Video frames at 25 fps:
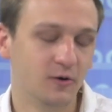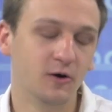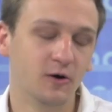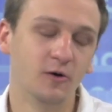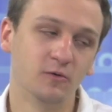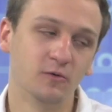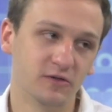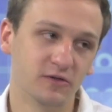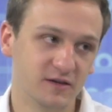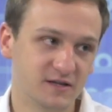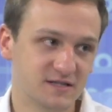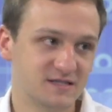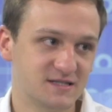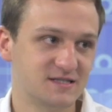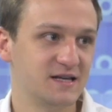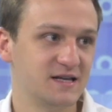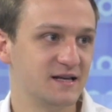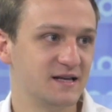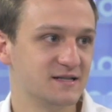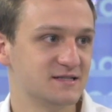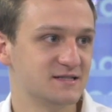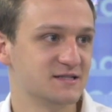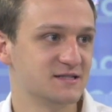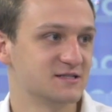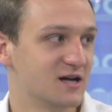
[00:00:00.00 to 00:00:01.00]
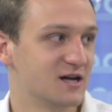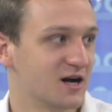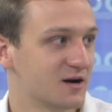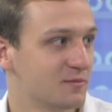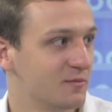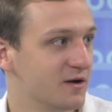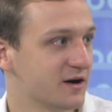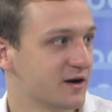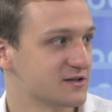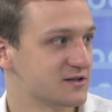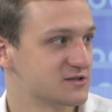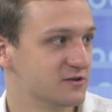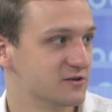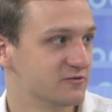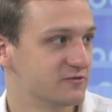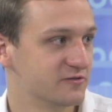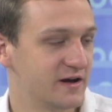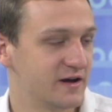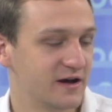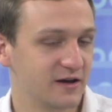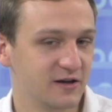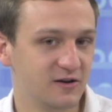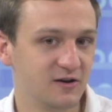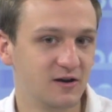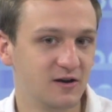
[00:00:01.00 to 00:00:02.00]
oh, well, this says the stock market's
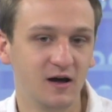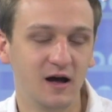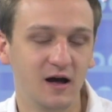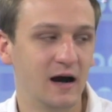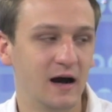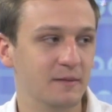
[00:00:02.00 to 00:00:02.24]
overvalued.